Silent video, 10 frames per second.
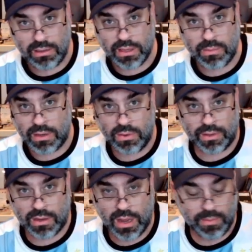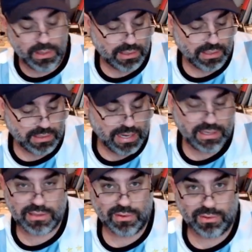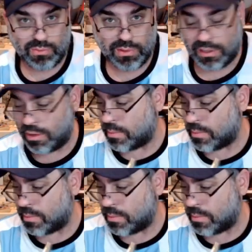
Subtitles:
you let me know in the comments? Because I just don't really know